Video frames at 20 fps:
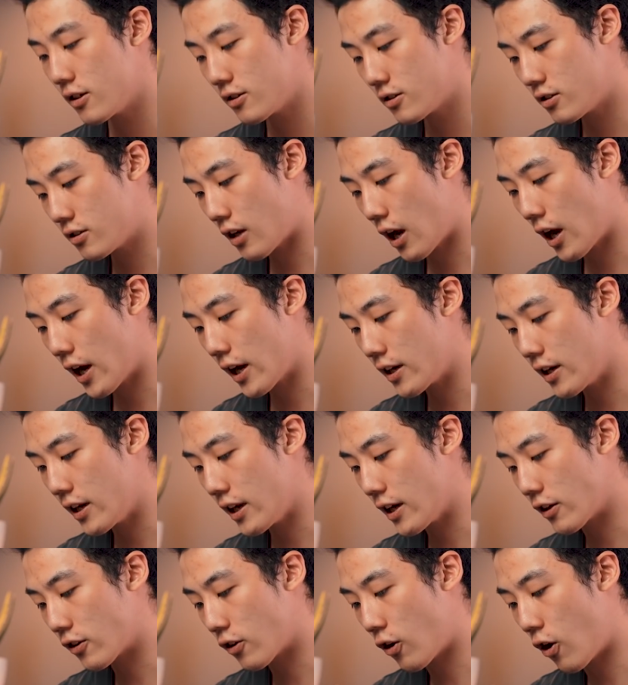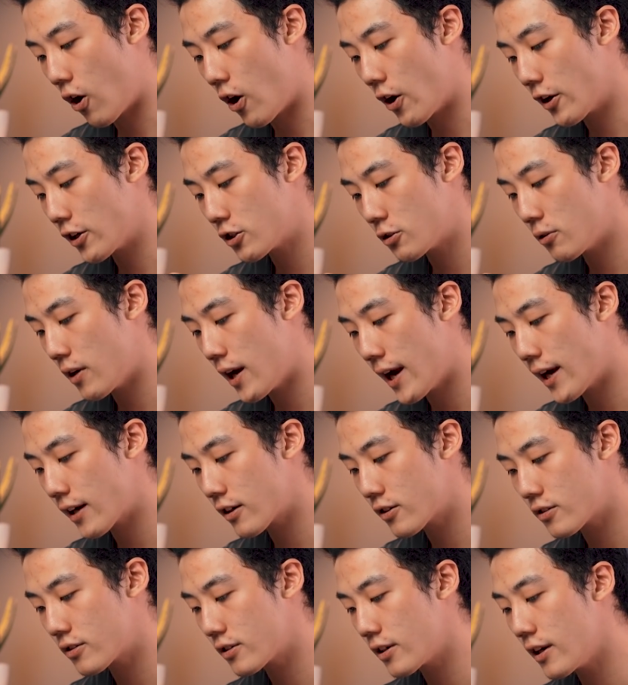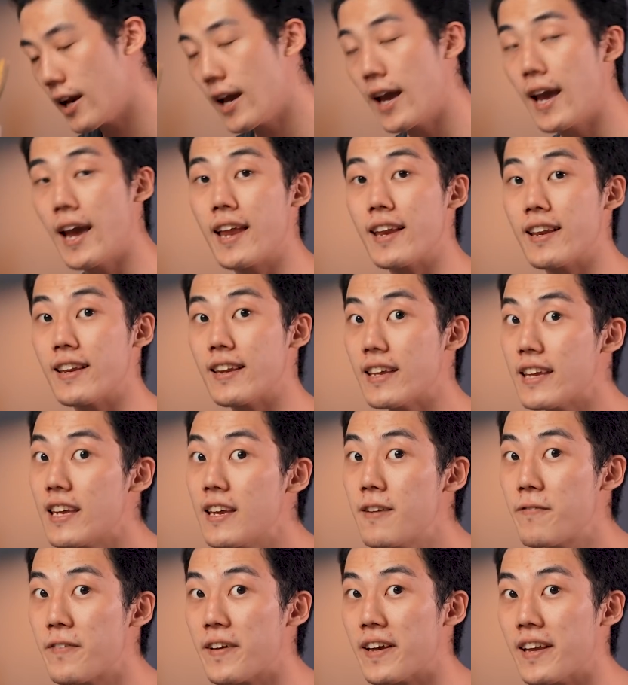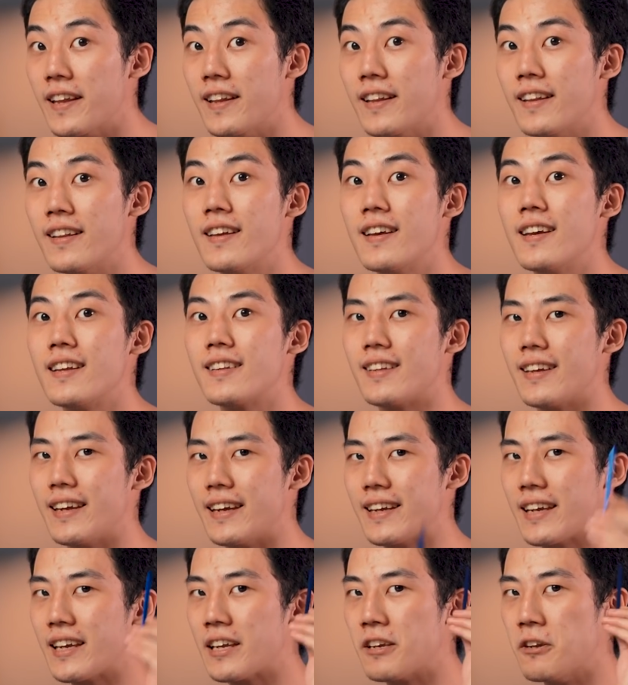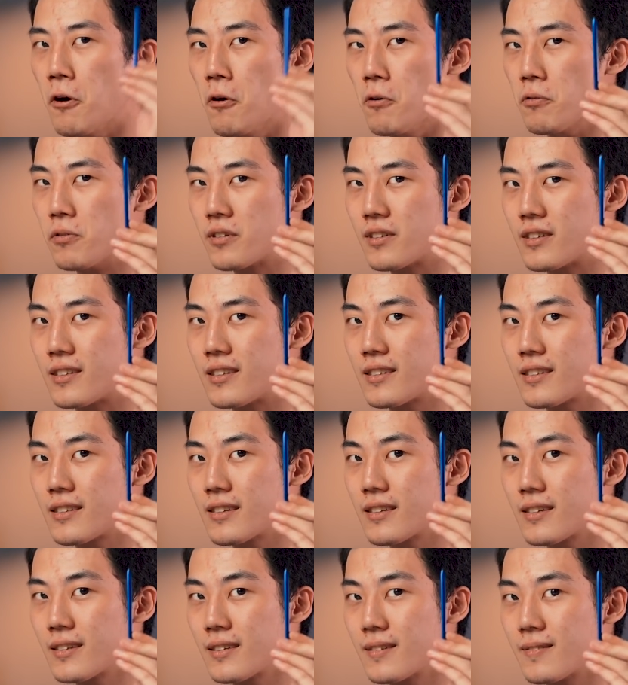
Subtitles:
signing contracts, and even taking notes.